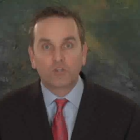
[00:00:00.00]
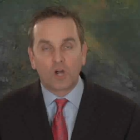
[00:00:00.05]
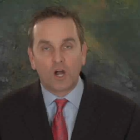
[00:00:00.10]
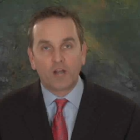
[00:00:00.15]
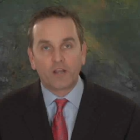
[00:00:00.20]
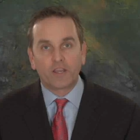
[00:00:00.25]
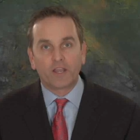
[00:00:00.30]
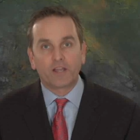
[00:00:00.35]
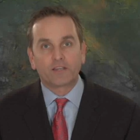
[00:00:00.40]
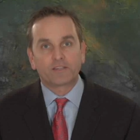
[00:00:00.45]

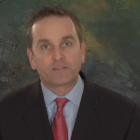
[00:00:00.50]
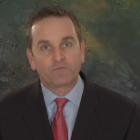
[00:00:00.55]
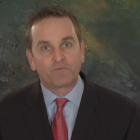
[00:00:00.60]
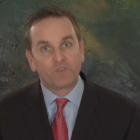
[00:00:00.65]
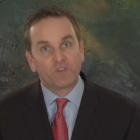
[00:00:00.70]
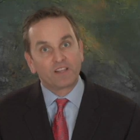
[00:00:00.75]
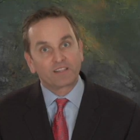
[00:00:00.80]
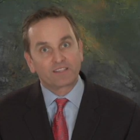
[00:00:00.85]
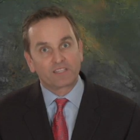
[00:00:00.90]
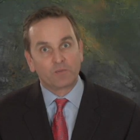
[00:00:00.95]
Danya,
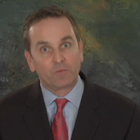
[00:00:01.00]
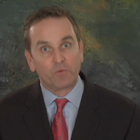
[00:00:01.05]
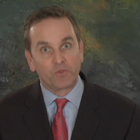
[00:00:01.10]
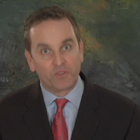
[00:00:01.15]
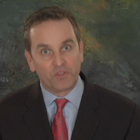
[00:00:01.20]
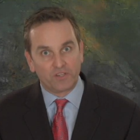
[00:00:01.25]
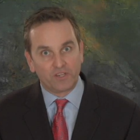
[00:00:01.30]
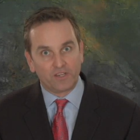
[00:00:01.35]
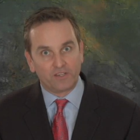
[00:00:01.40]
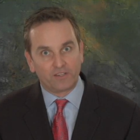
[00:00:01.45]
fill us in
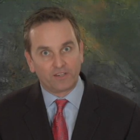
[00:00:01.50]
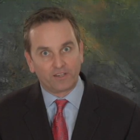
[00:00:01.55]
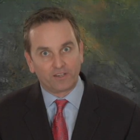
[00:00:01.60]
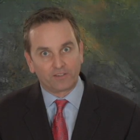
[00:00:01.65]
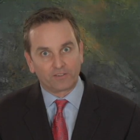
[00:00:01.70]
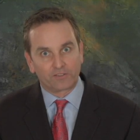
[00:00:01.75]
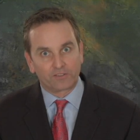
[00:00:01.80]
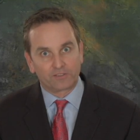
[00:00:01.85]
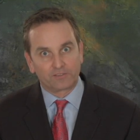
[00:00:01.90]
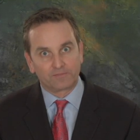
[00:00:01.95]
with the
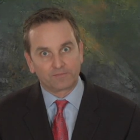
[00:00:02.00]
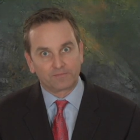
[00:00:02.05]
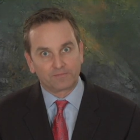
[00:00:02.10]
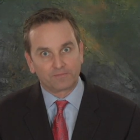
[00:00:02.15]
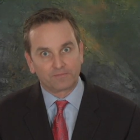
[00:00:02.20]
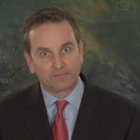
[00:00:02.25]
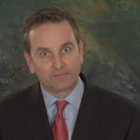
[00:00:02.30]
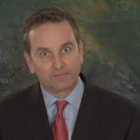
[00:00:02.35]
details.